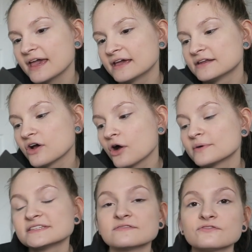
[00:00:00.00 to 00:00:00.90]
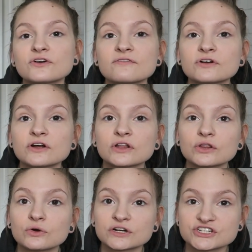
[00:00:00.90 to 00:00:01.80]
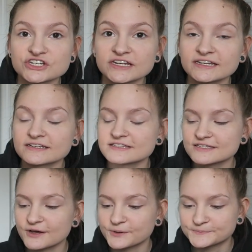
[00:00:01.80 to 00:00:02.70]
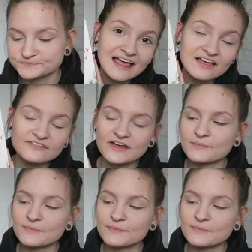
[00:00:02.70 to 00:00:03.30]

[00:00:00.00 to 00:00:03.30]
and Always and Forever, Laura Jean. So, love.